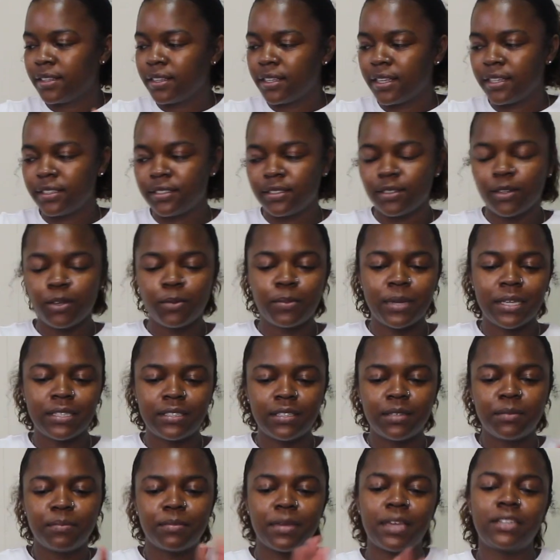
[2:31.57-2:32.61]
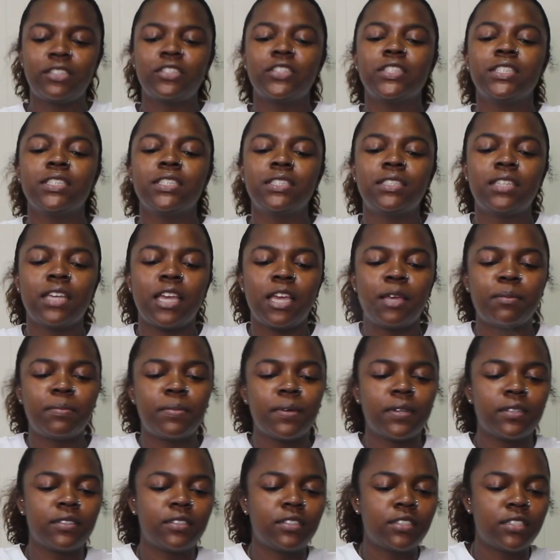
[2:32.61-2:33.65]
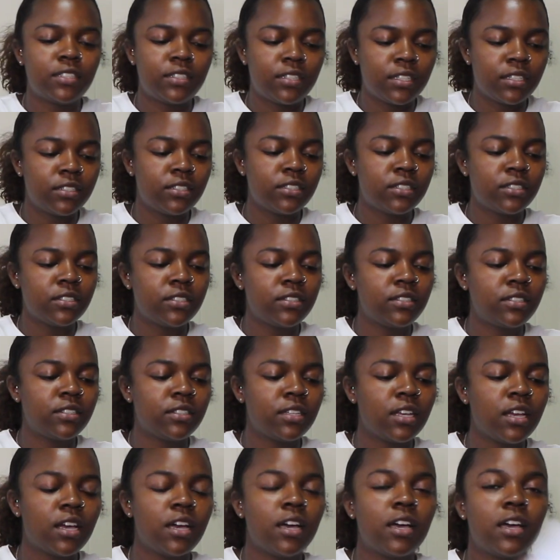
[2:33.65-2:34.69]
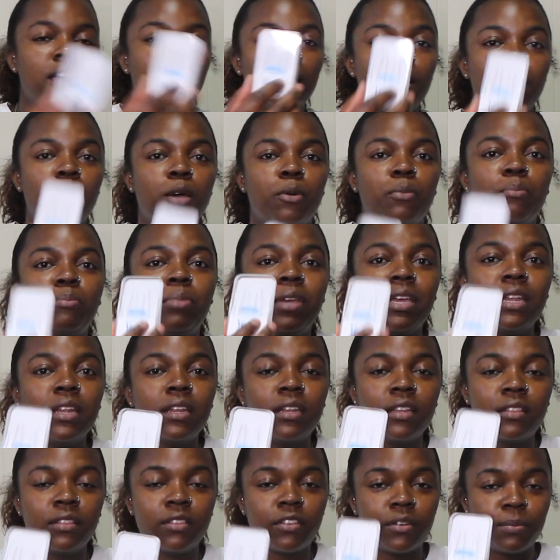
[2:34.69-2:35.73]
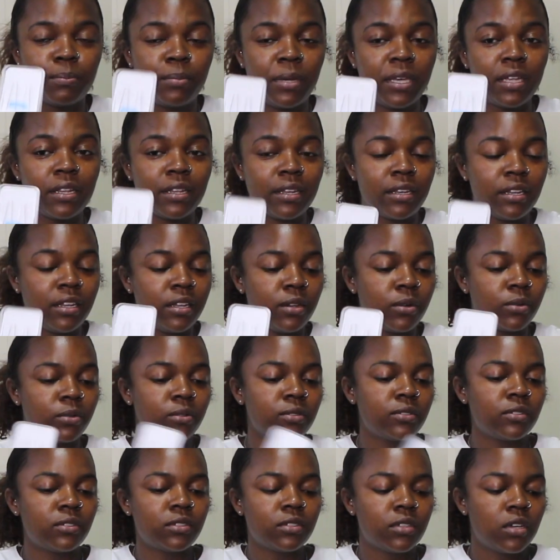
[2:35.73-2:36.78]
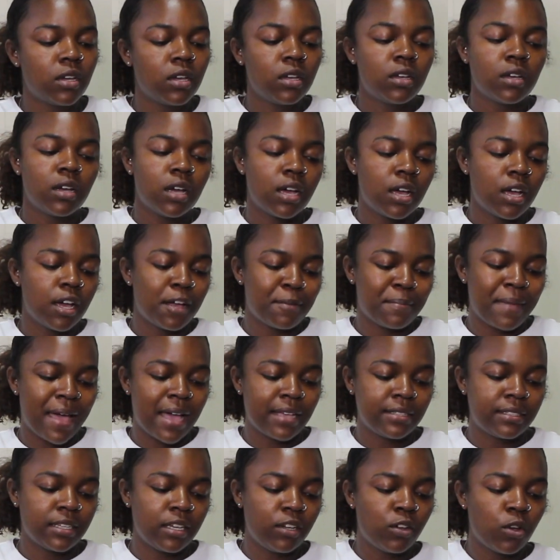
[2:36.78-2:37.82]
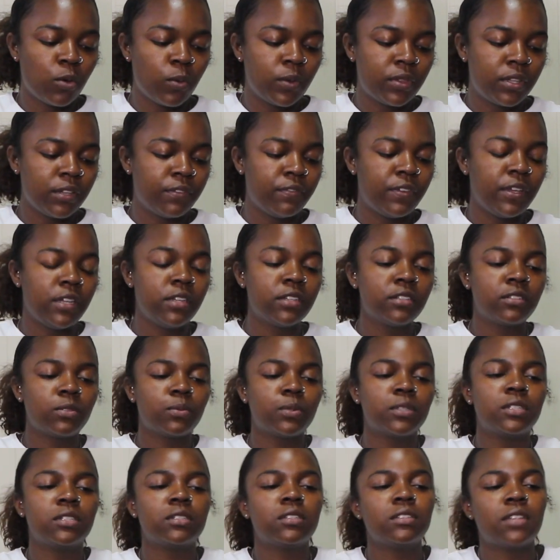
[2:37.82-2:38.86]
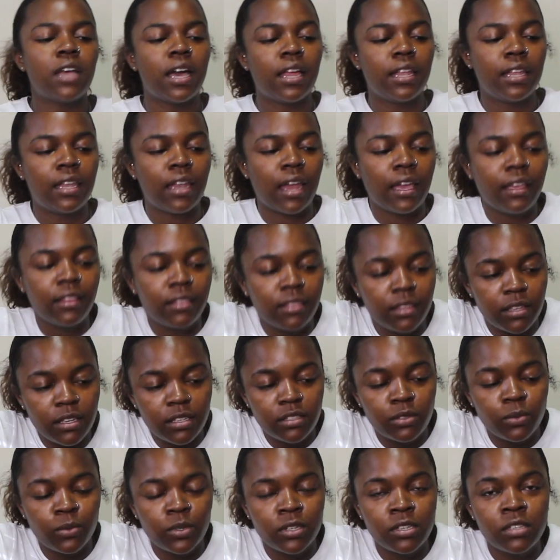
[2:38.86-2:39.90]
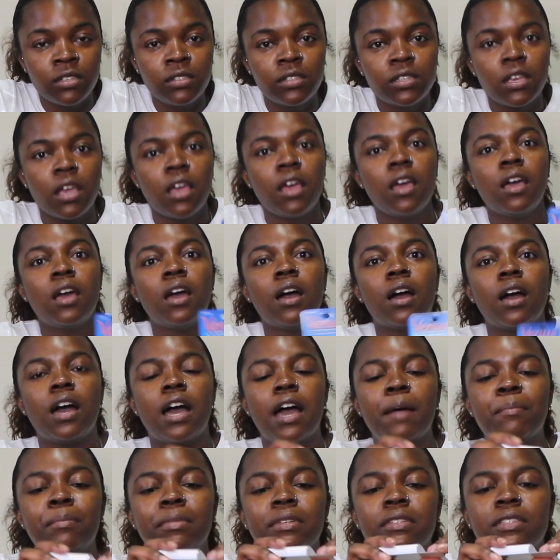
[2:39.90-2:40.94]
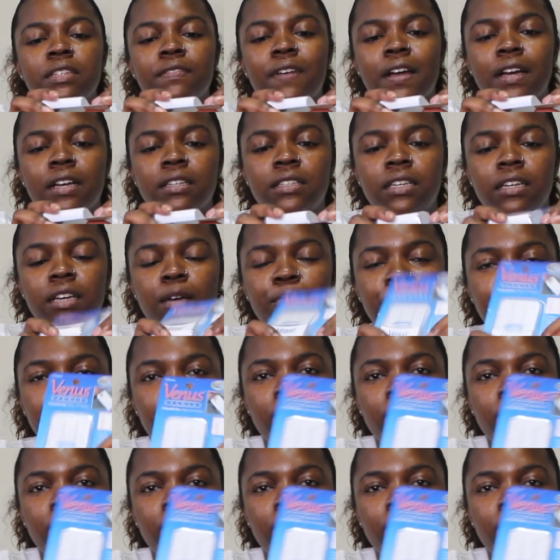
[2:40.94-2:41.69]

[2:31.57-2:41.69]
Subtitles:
That's a little messy. Measuring tape, scissors, beading needles. I say go with the Venus ones. I like these ones. I'm gonna see if I can take up a